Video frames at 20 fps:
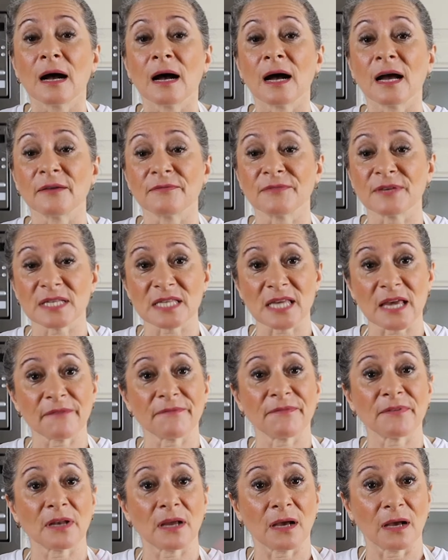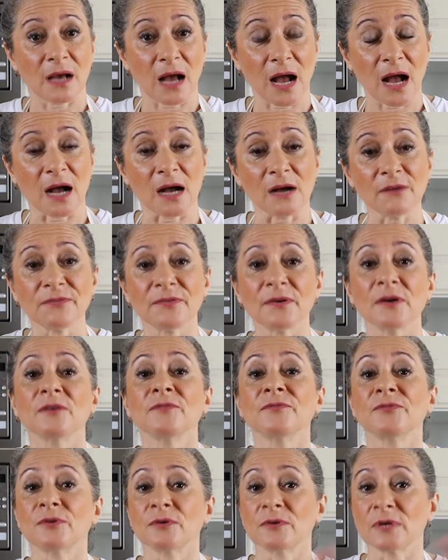I've saved half
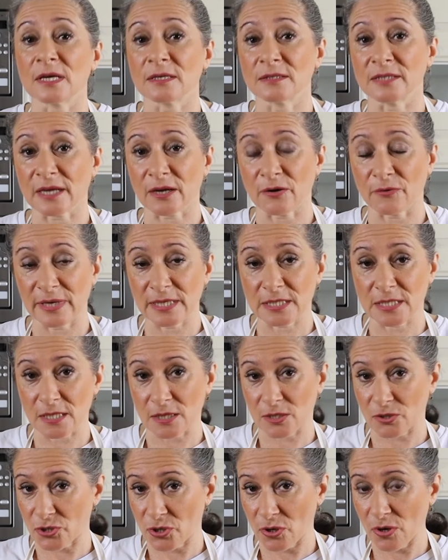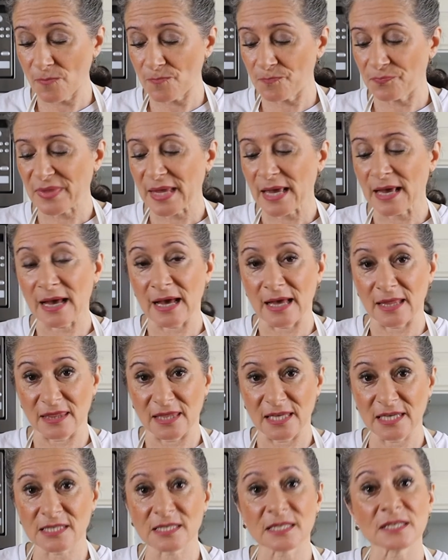for decorating the top, and
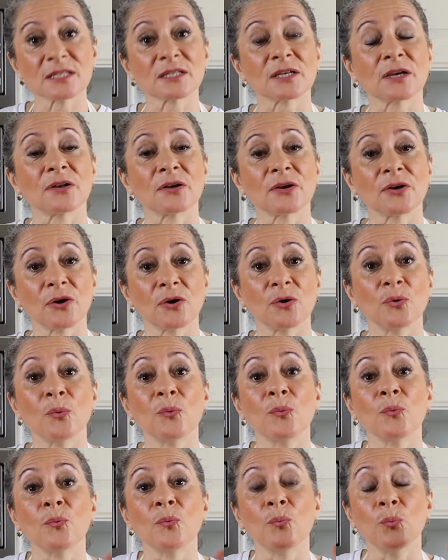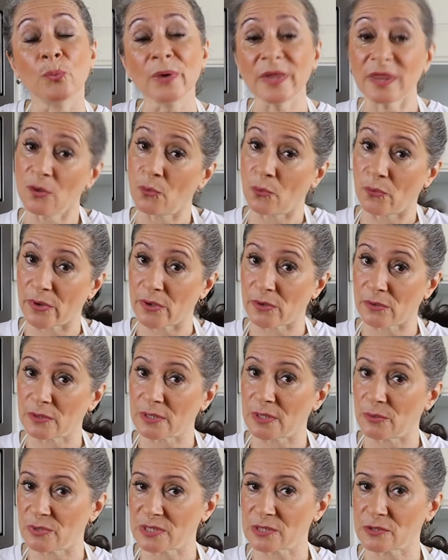this is going to go with the oil
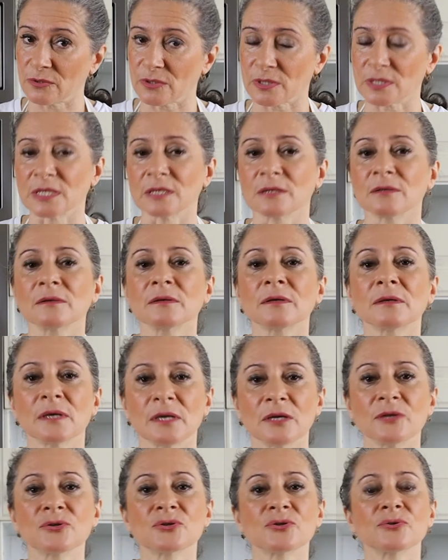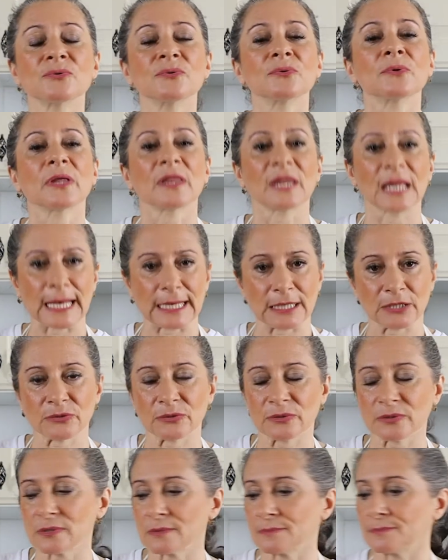it was cooked in into the
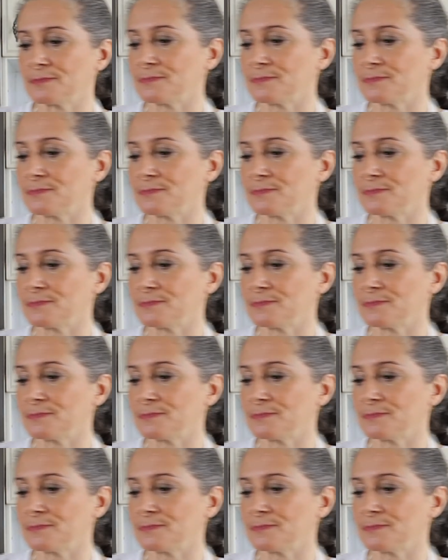lentils.